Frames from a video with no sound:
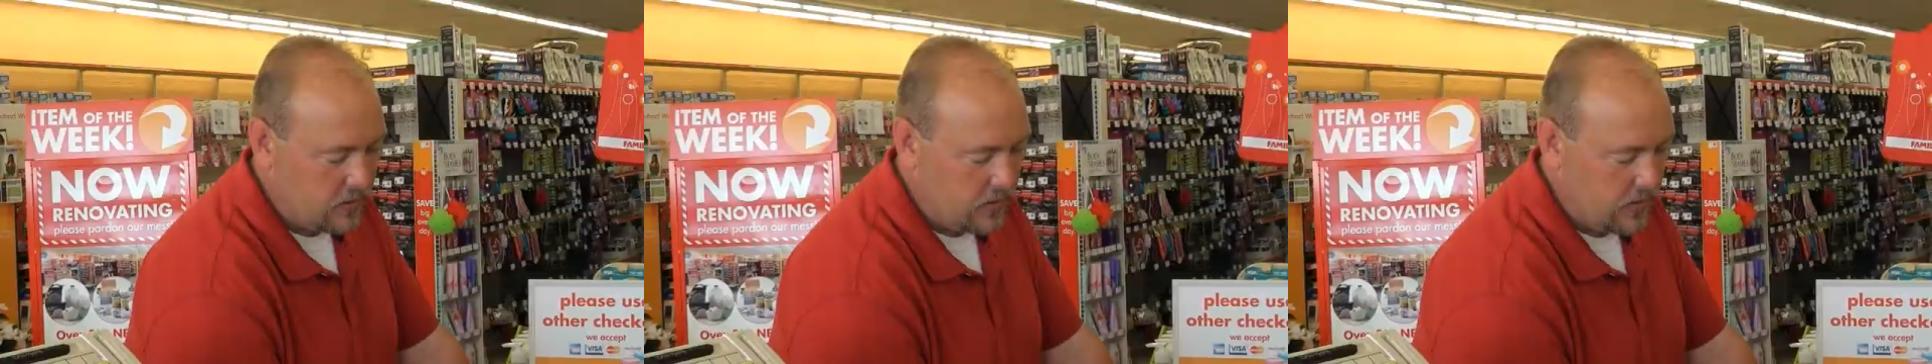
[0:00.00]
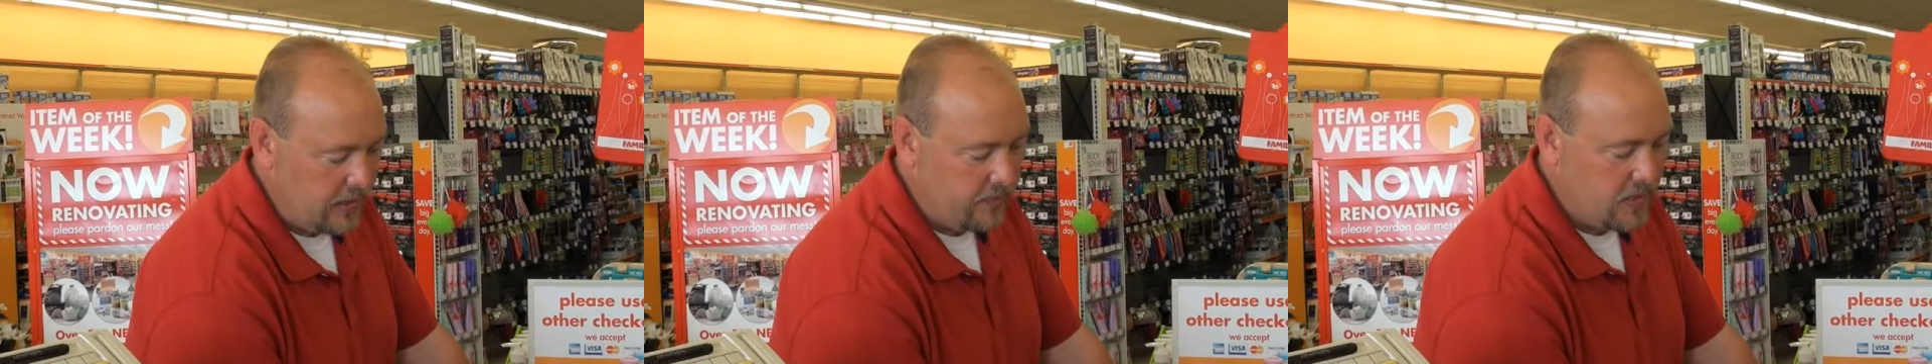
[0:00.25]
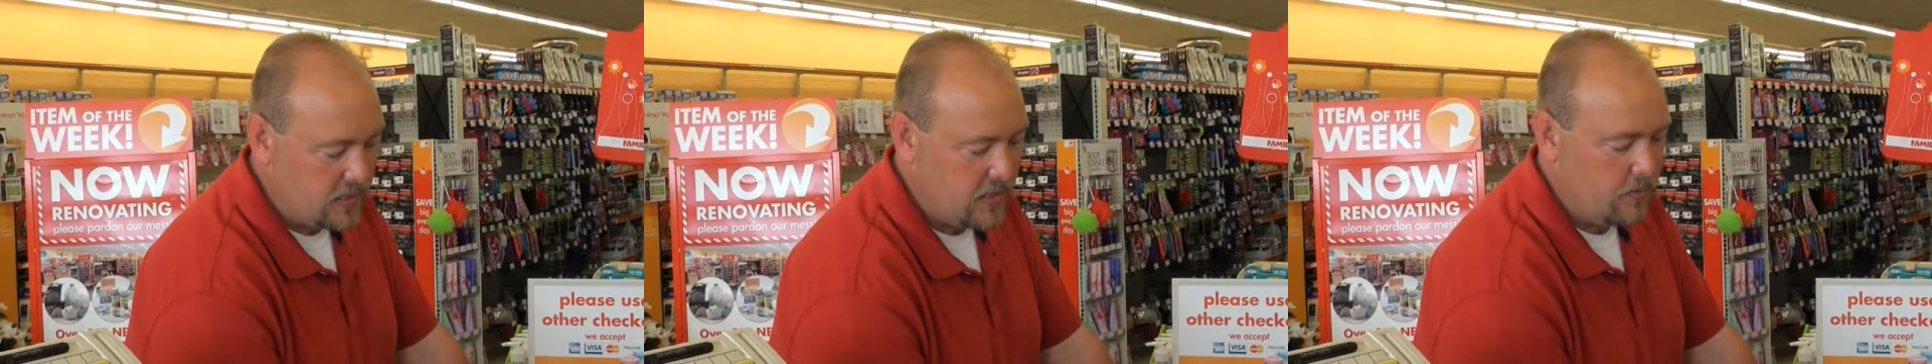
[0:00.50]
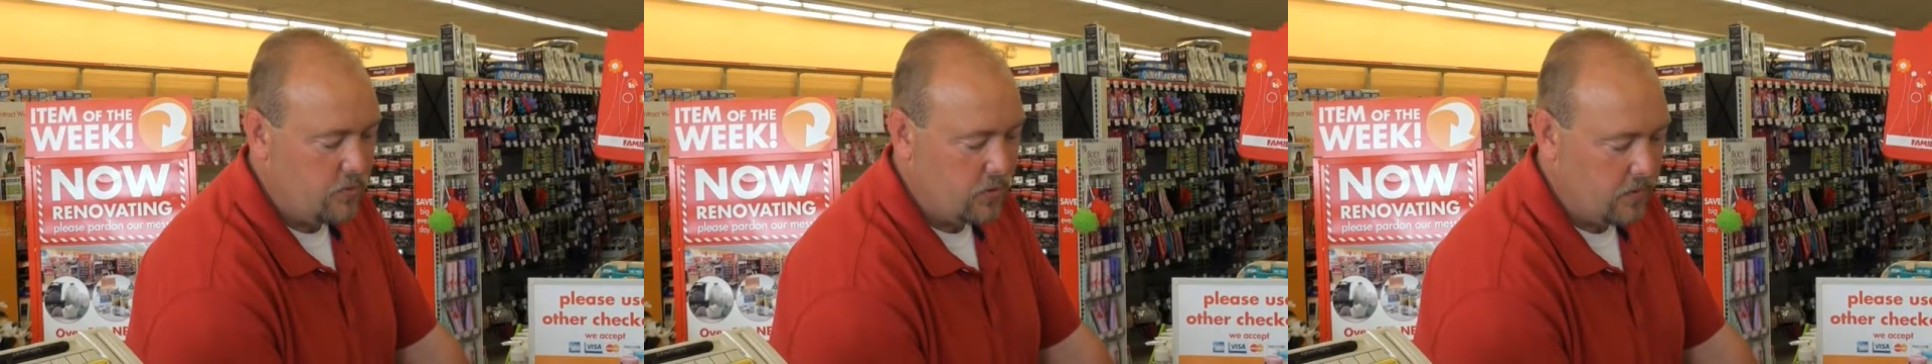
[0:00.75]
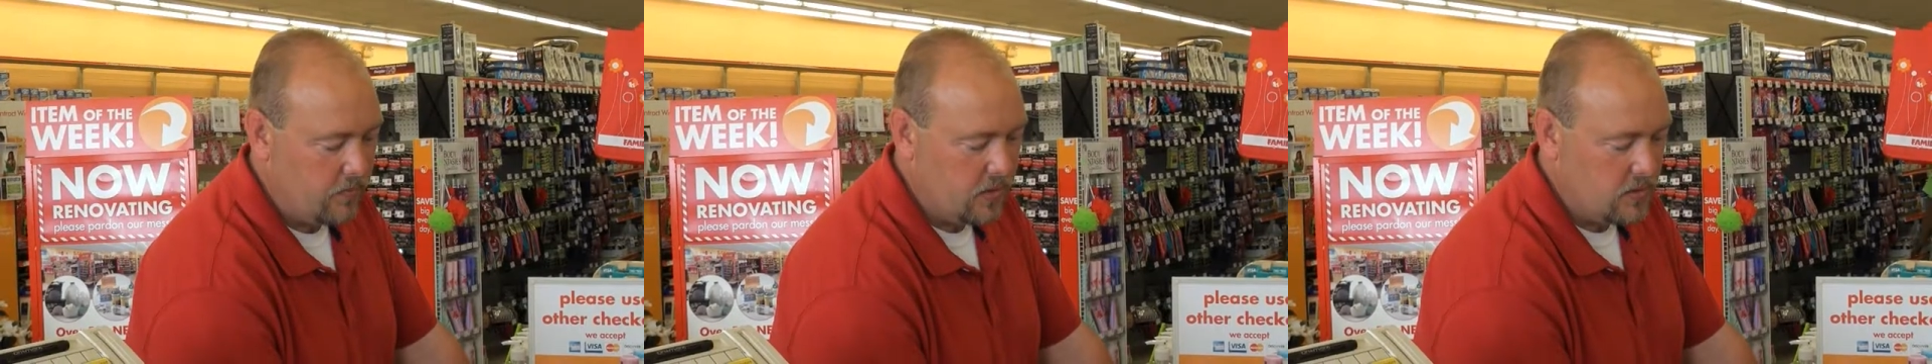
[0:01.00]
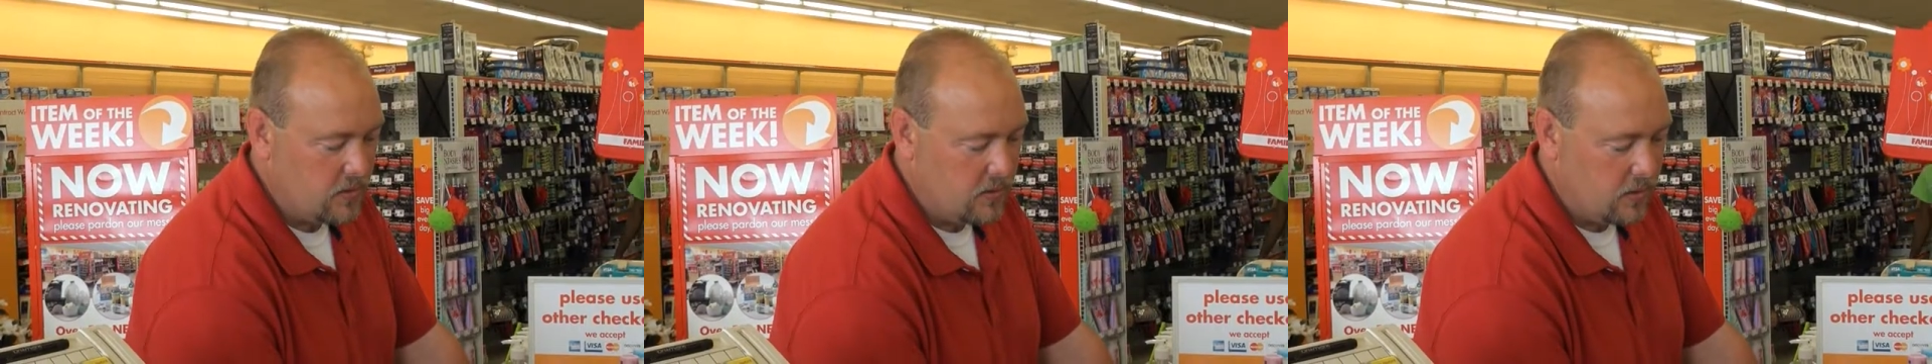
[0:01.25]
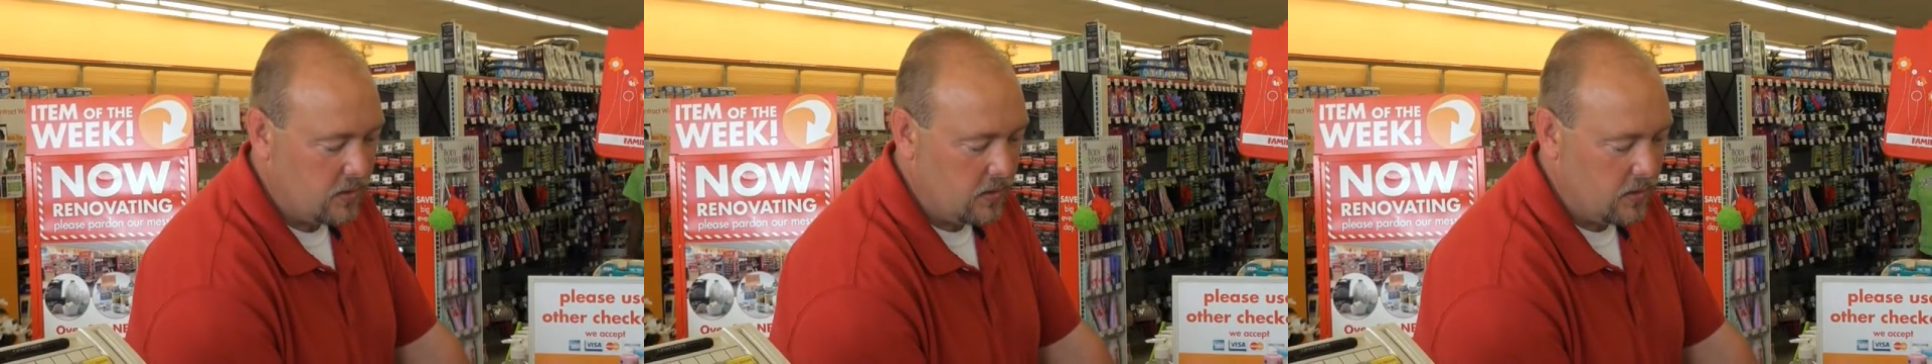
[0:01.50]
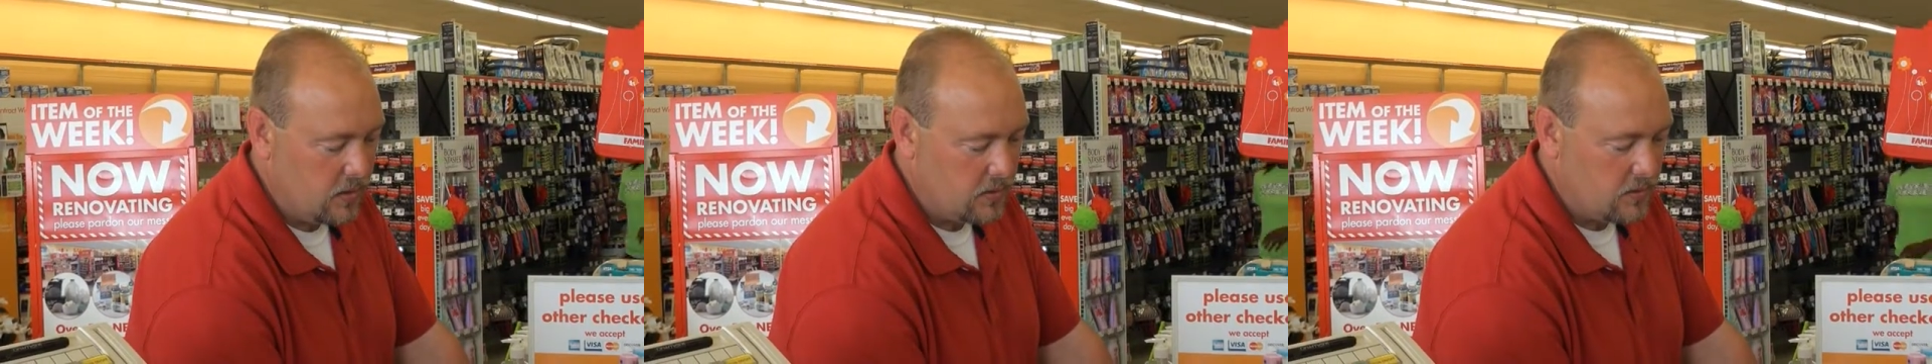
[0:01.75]
The renovation active
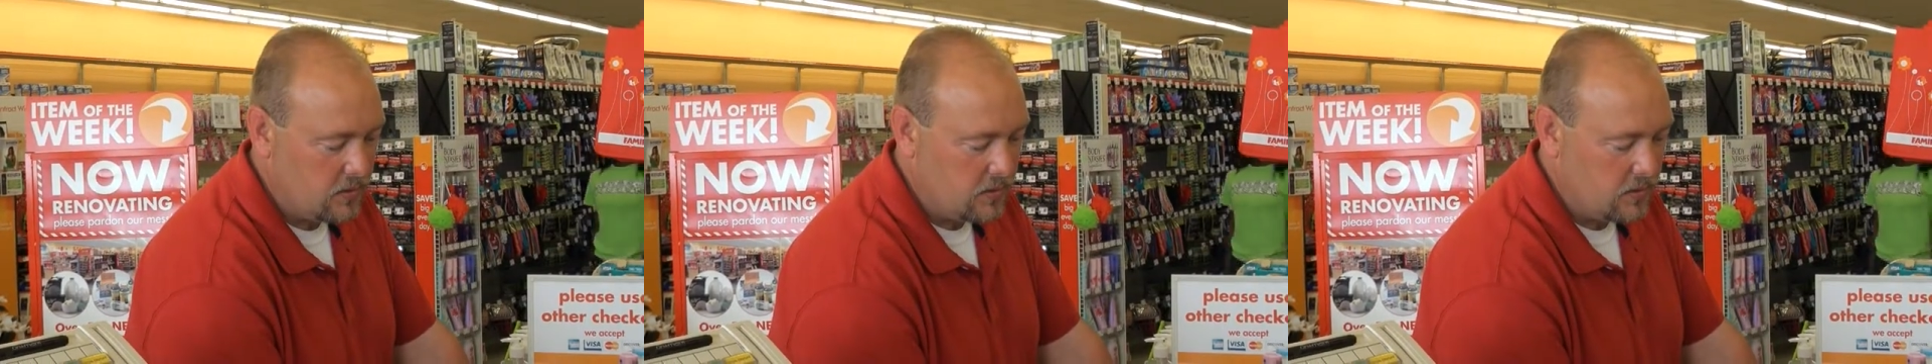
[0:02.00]
project mail